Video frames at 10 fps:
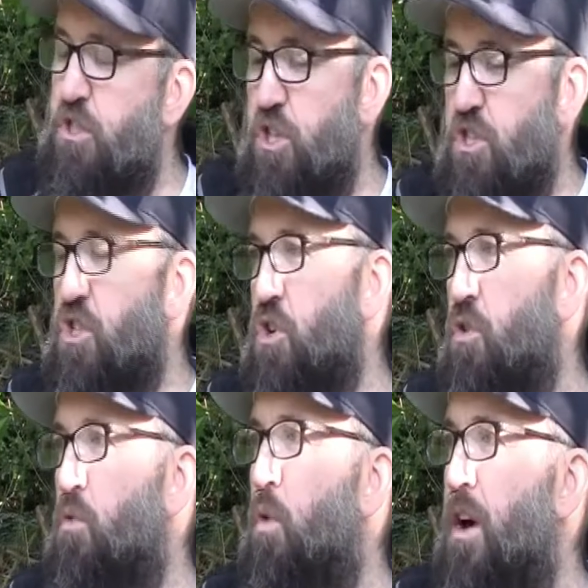just
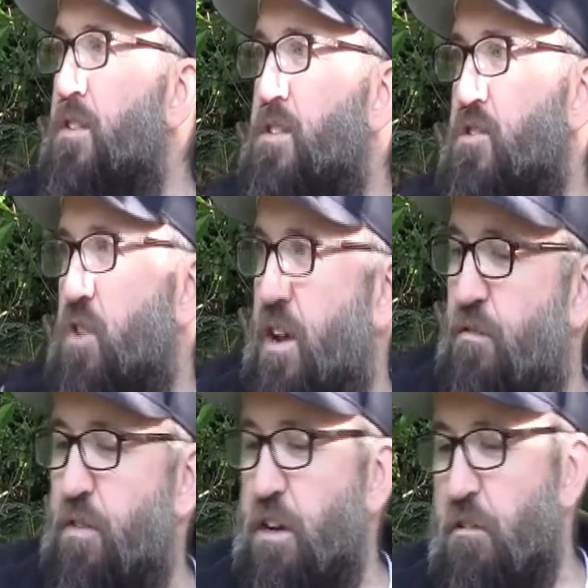certain ones and try and
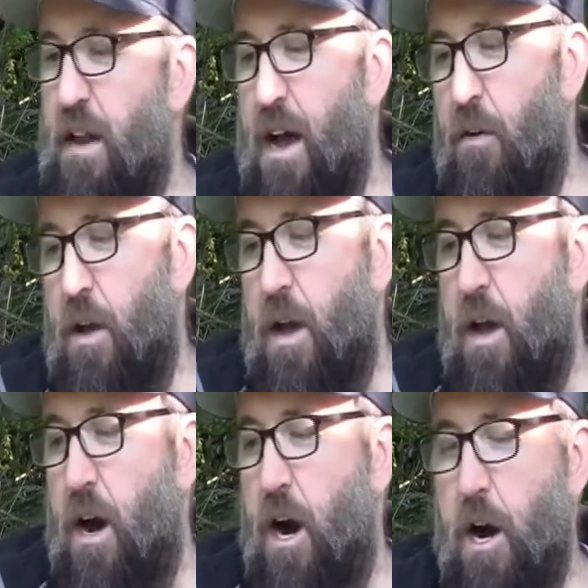figure it out.
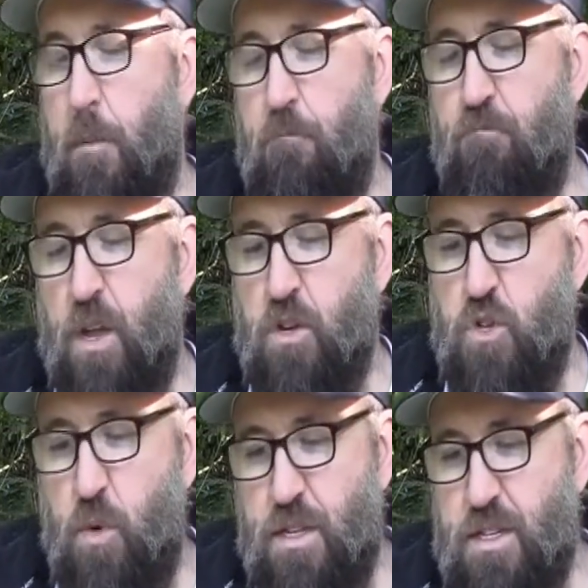
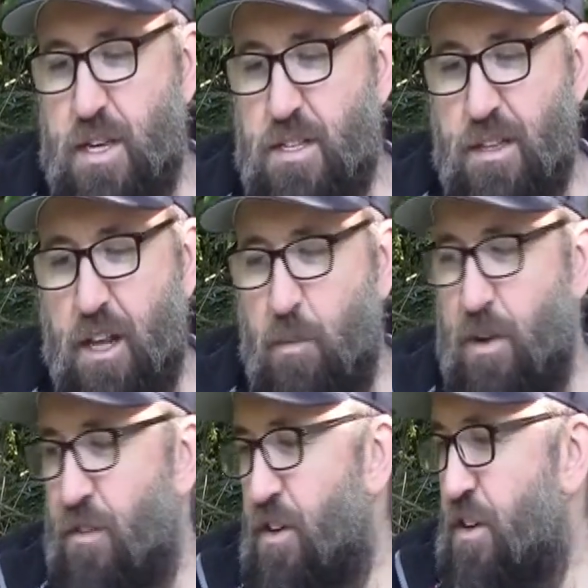So it's a
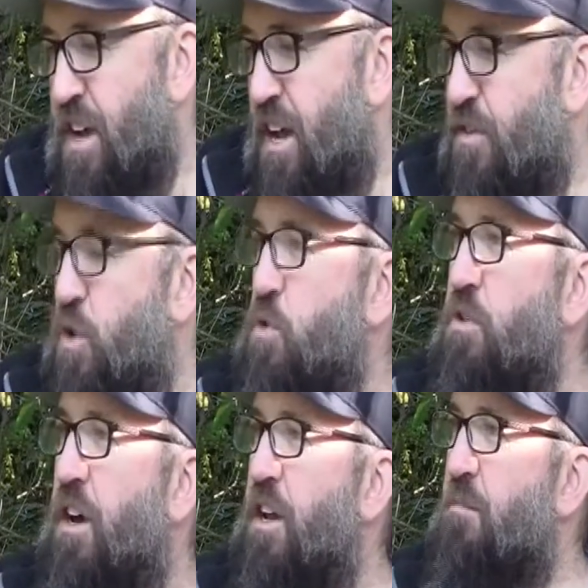little bit of a kind of a
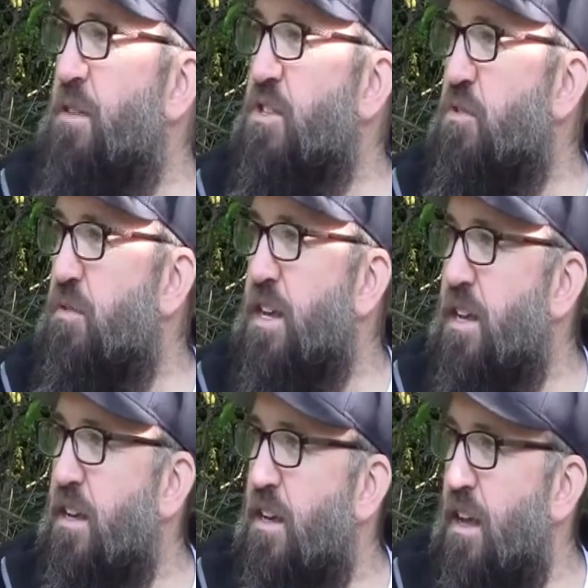whodunit
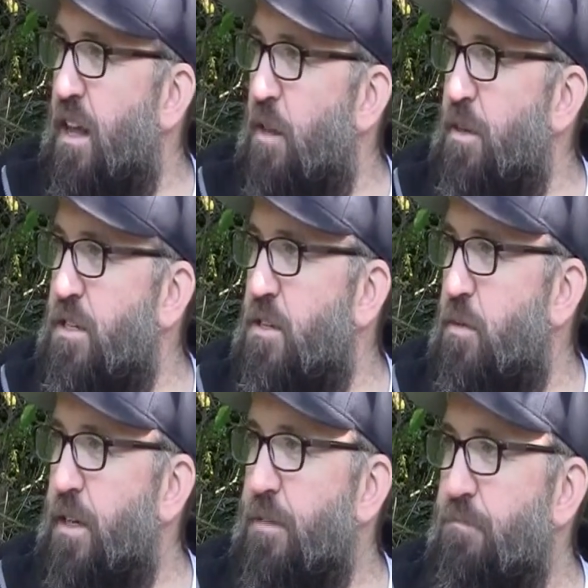mystery element
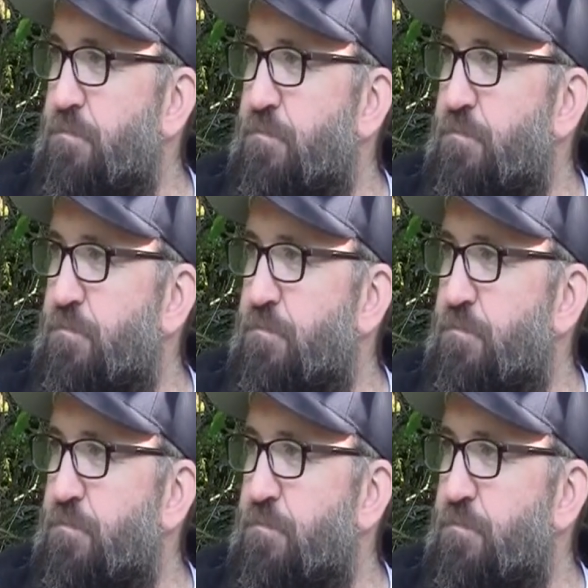to it.